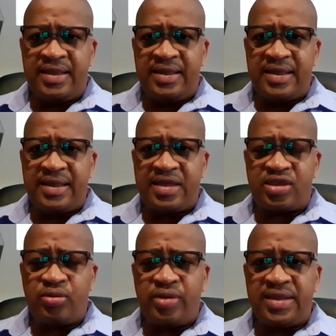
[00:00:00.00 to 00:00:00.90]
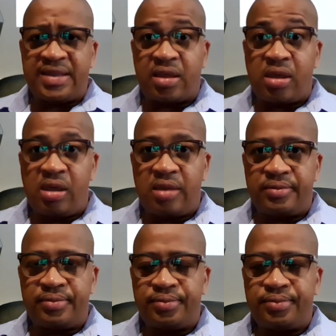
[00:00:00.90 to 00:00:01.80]
SOEs are
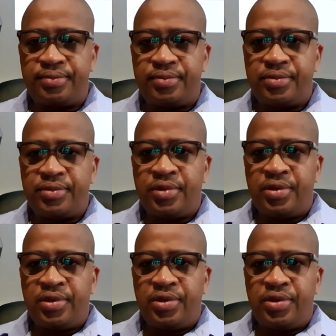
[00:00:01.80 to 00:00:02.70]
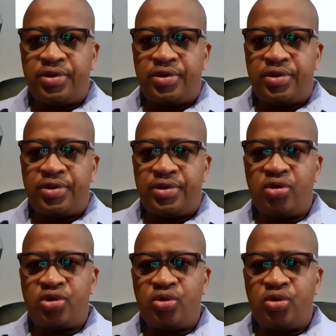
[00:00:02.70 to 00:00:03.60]
gone. So
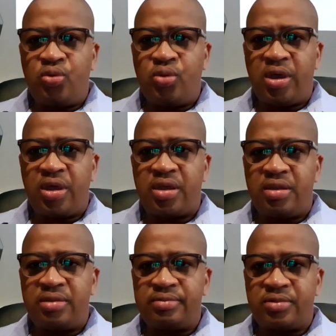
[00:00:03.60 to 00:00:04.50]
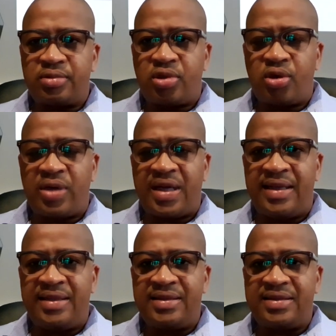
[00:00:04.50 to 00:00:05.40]
those who were
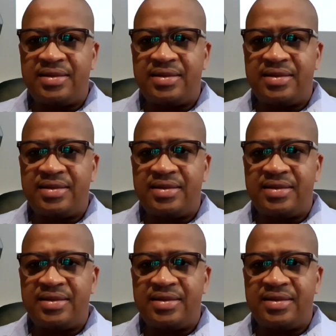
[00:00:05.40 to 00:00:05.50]
corralled,